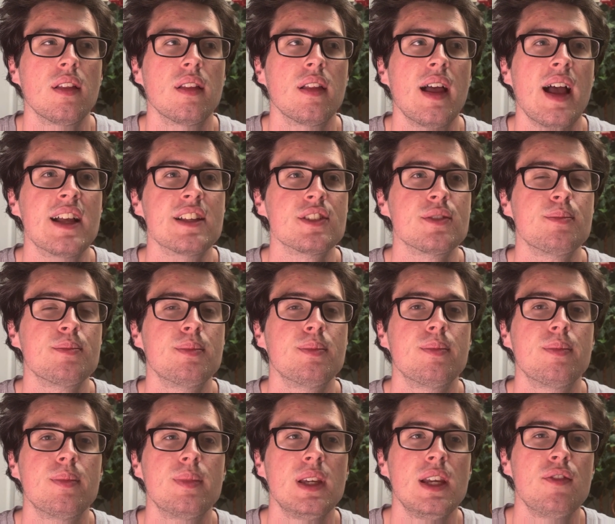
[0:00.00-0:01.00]
as
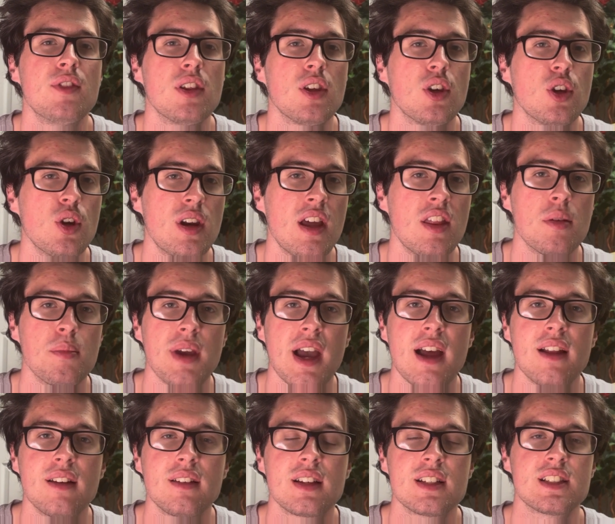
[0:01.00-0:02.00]
even the good and the
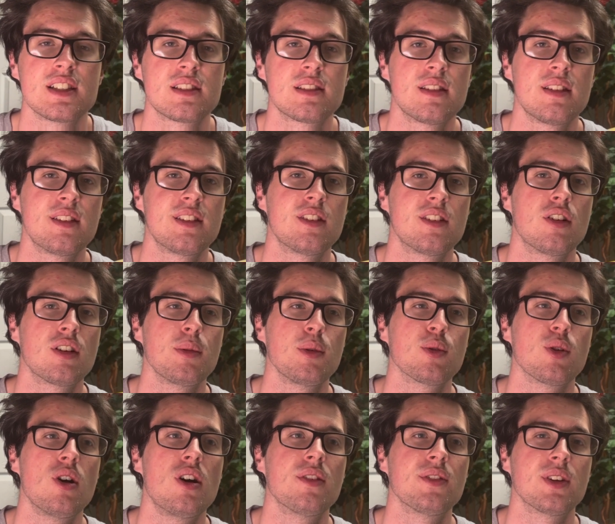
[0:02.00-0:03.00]
bad, because don't get me
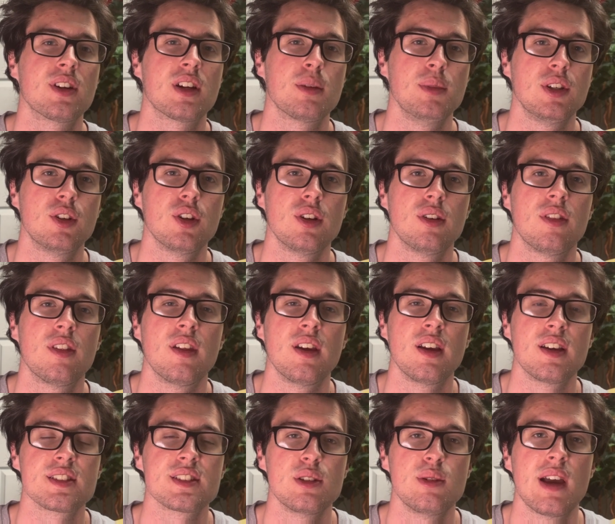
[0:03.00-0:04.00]
wrong, there can be good
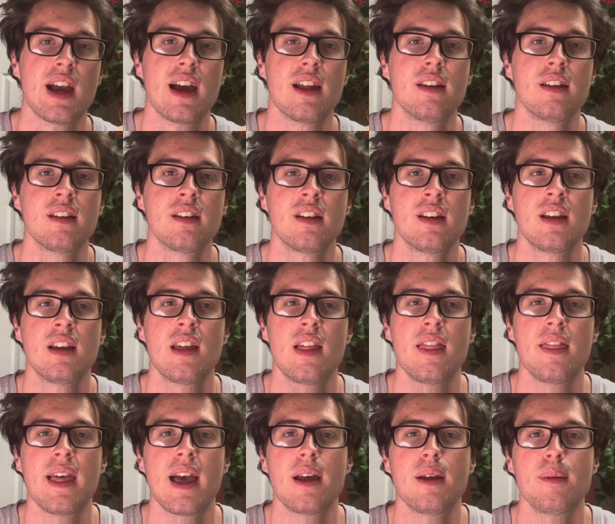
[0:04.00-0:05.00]
things that you had
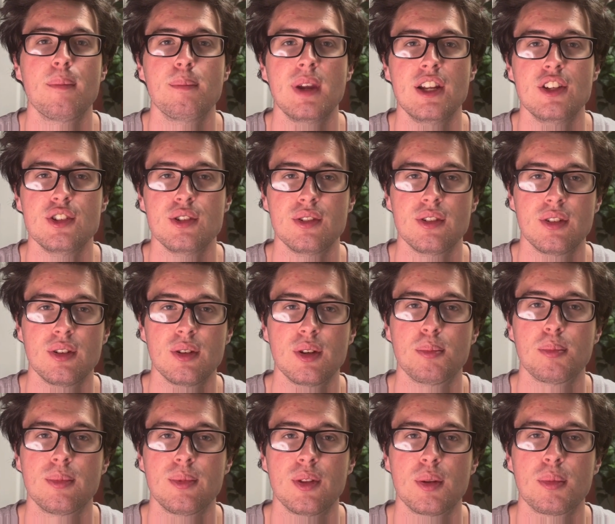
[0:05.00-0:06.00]
that made you into
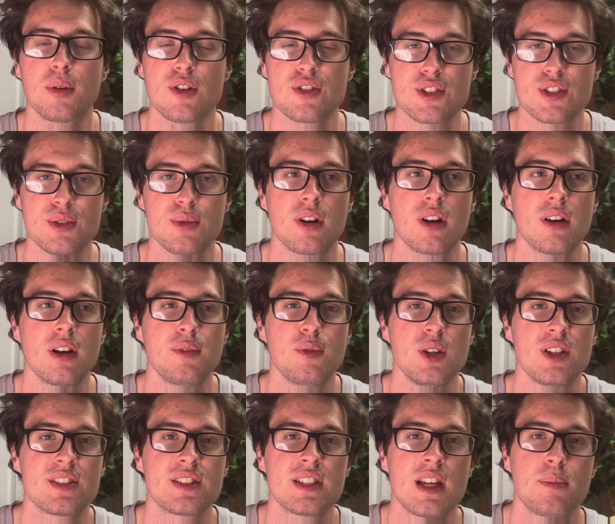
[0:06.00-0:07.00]
the person you are. If we
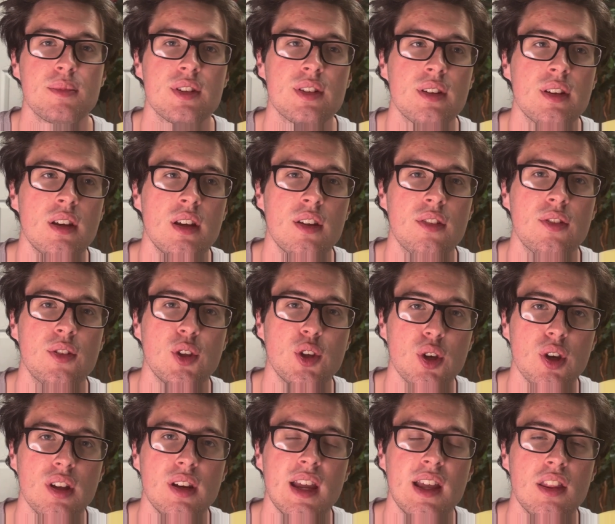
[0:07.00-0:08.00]
accept the
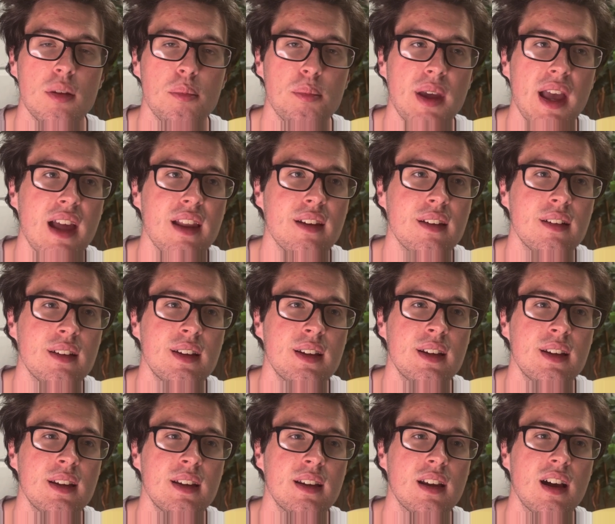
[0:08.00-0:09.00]
good and the bad
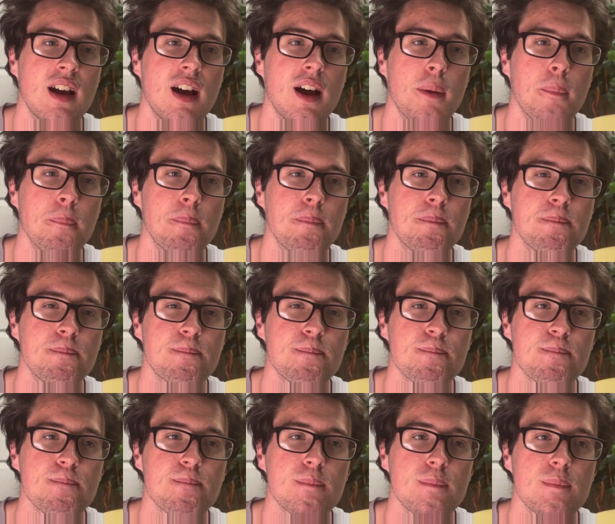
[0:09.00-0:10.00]

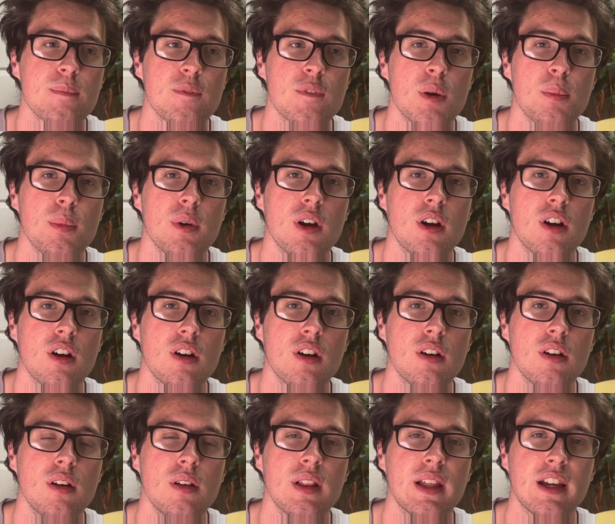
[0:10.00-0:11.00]
from our
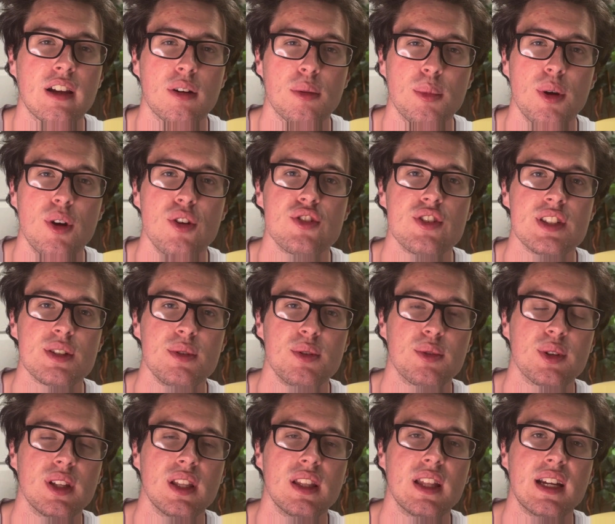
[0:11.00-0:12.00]
emotions, and we
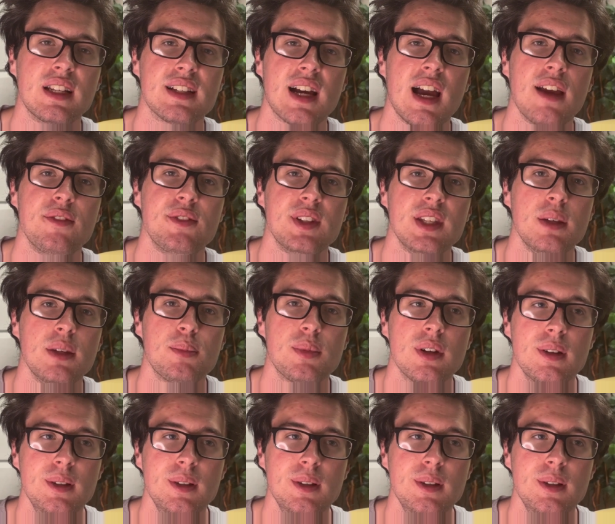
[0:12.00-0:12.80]
really dive deep,